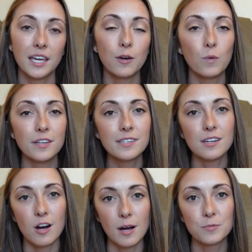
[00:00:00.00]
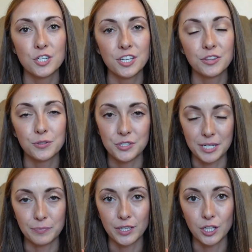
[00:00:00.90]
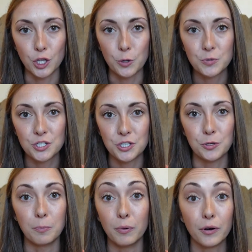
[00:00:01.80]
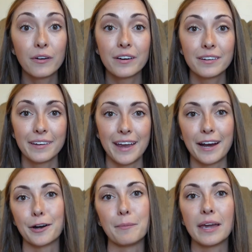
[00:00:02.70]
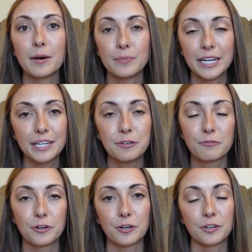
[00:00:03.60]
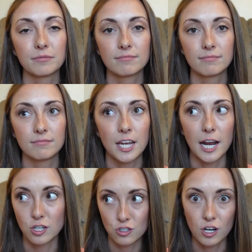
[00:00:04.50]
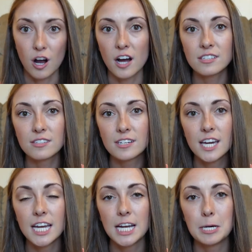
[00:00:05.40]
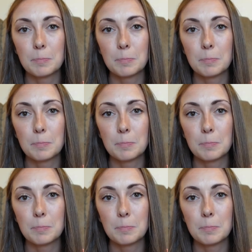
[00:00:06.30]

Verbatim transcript: It was an option through Simply Eloped to book a hair and makeup lady for an extra cost.